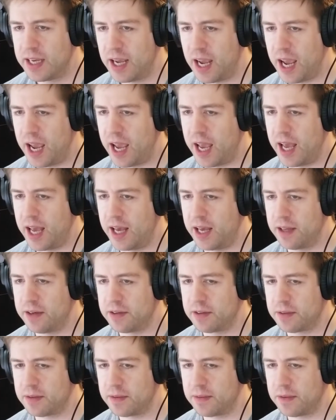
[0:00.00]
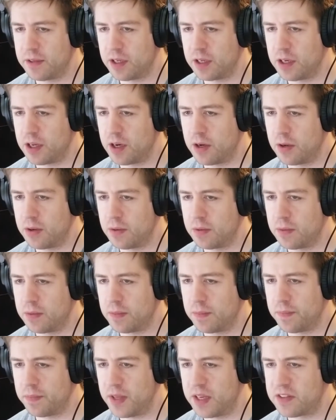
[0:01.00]
And,
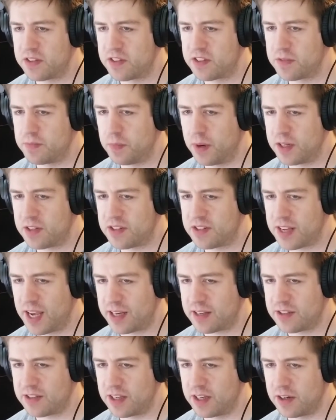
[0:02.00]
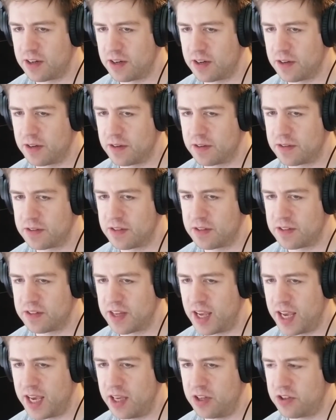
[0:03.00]
it's much sexier to
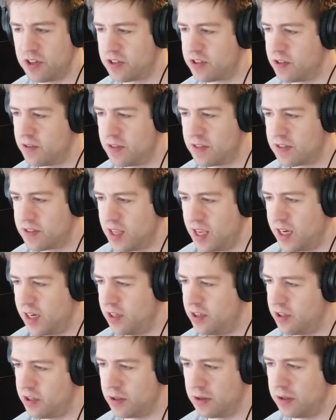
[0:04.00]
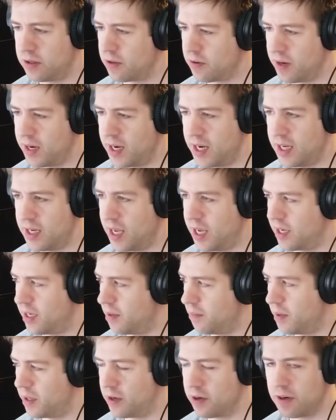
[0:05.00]
say just do this thing and you can look great and
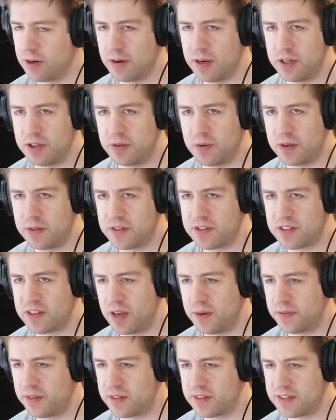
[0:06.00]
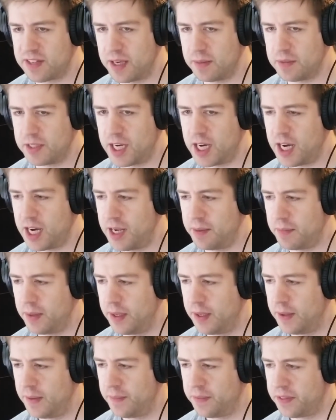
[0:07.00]
get bigger and do all this stuff at the same time
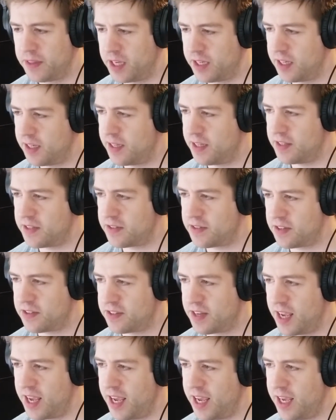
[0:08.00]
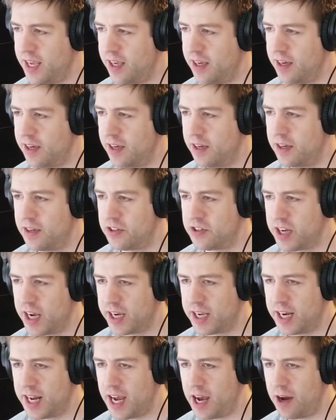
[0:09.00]
than it is to say
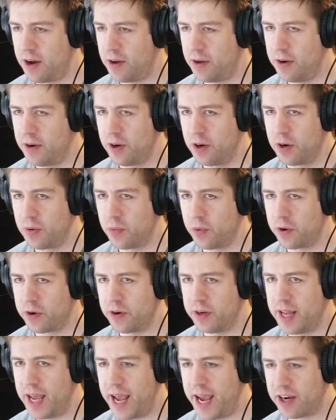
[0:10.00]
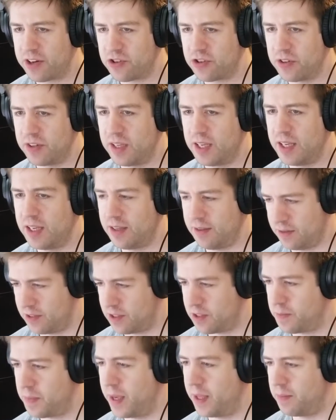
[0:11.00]
check it out. We're going to actually
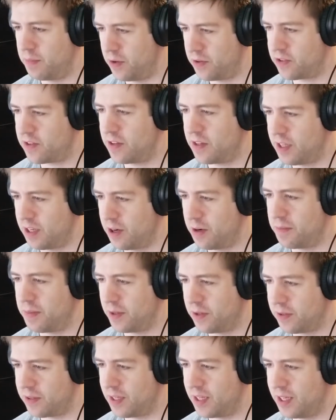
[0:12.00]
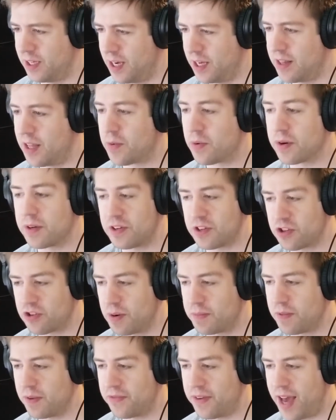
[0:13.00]
spend most of the year building and then we're going to
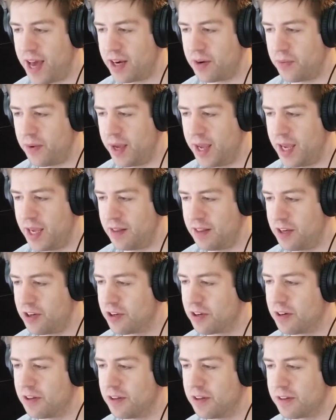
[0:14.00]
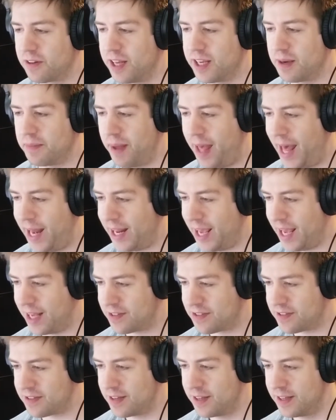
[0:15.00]
strip the fat away and then you're going to look like a
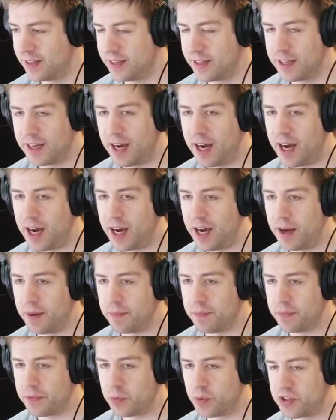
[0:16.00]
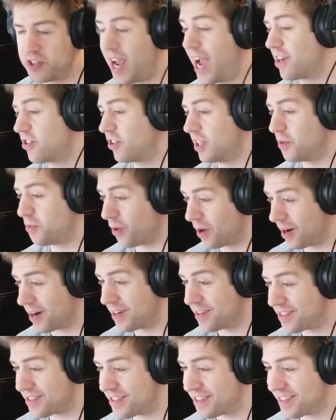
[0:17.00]
badass. Which actually
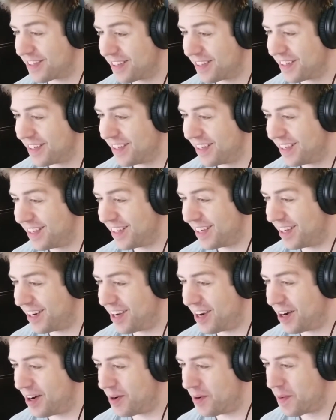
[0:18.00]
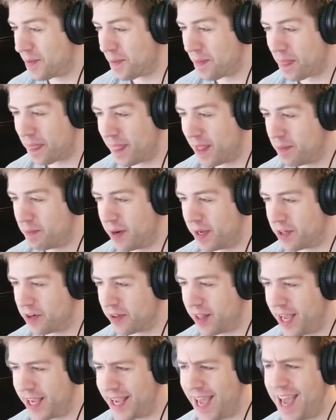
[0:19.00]
works, you know but
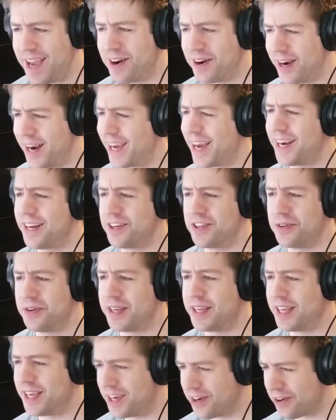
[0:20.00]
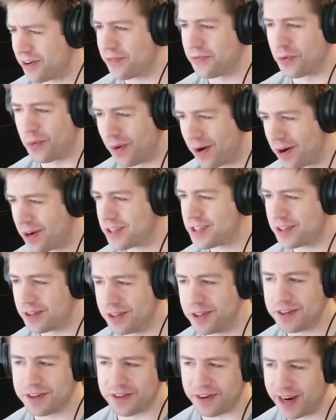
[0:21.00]
you're like, hang on, I got to do a year of work to
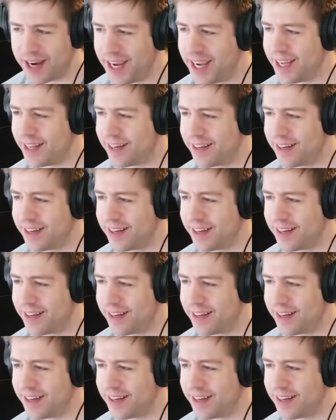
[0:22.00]
look great?